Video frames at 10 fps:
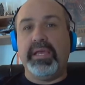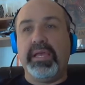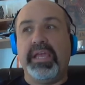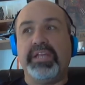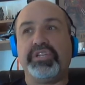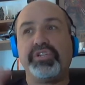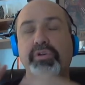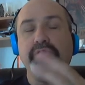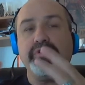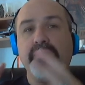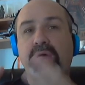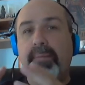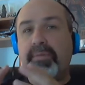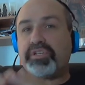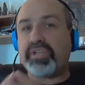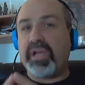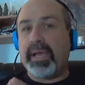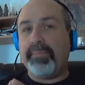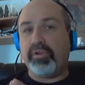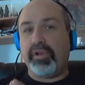It shows you how much
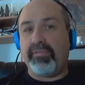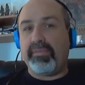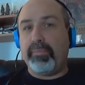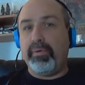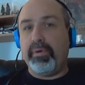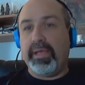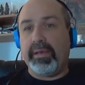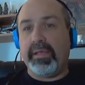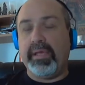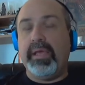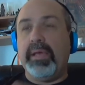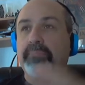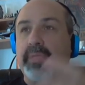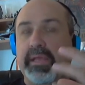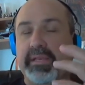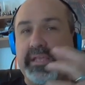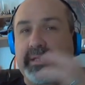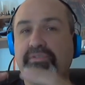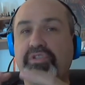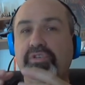time you're going to have to put in. It
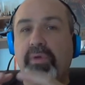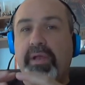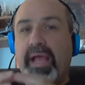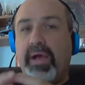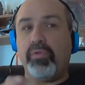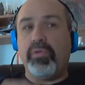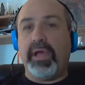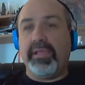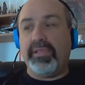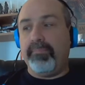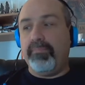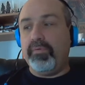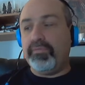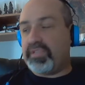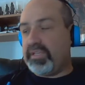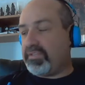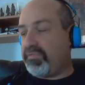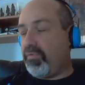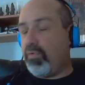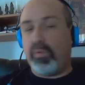gives you an outline that moves things
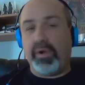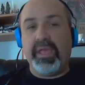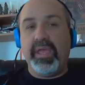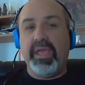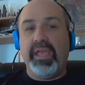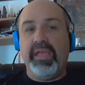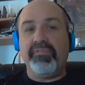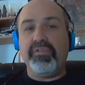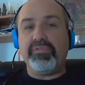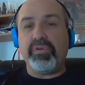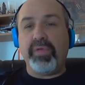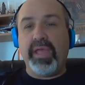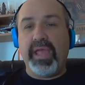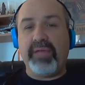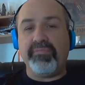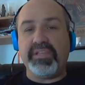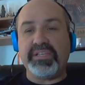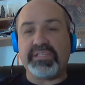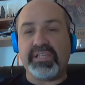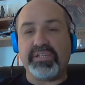forward. If you don't have
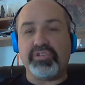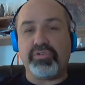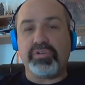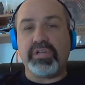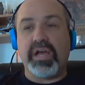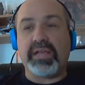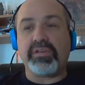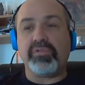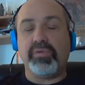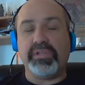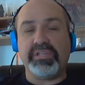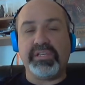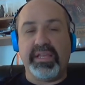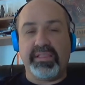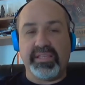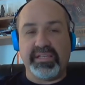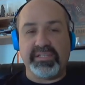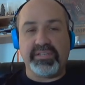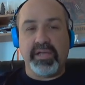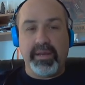these things, you're not going to get
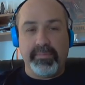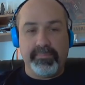things done.